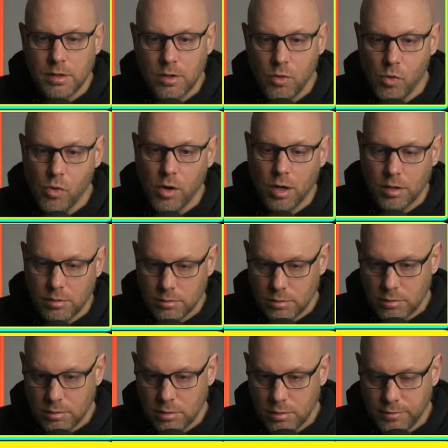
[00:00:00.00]
or
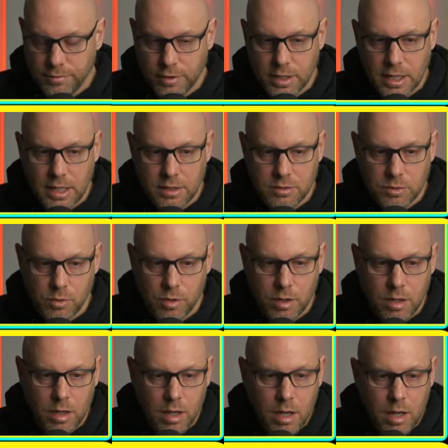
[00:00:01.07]
frigate escort.